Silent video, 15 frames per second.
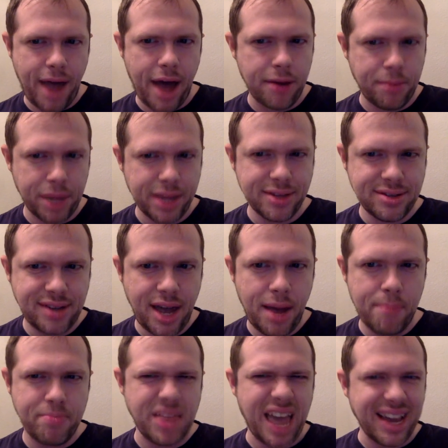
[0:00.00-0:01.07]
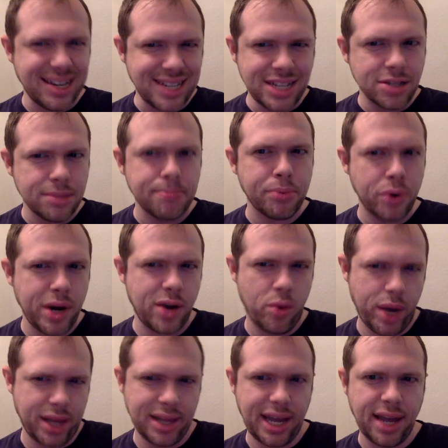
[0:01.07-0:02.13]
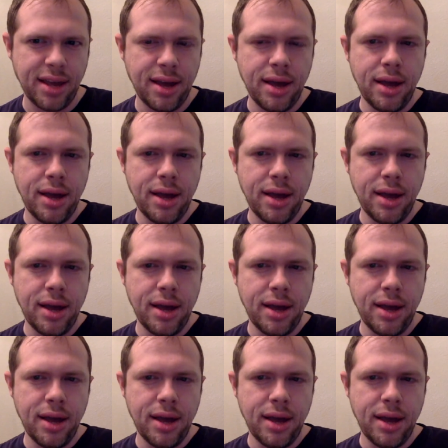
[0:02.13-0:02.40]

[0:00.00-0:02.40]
how to play this game, I can teach them pretty quickly.